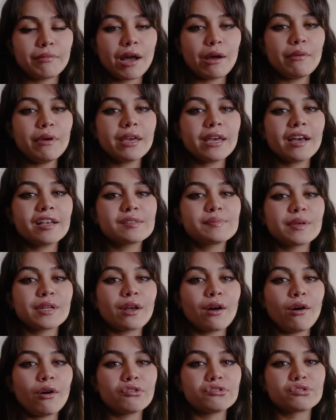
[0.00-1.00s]
My week has been
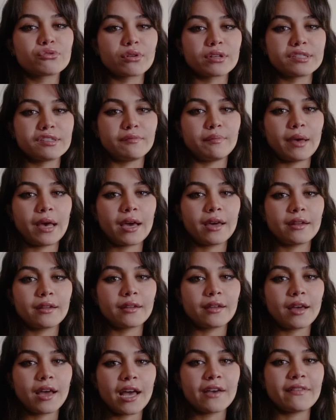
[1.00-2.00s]
all sorts of bad.
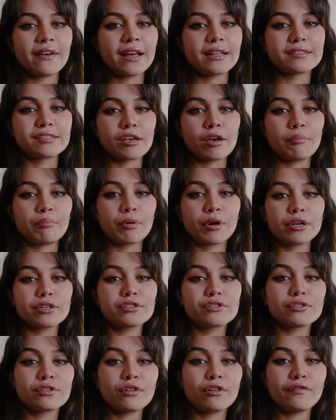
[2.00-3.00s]
I've had some
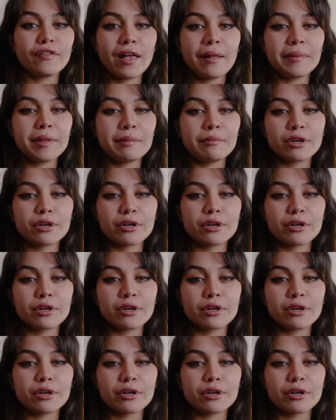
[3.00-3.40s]
personal family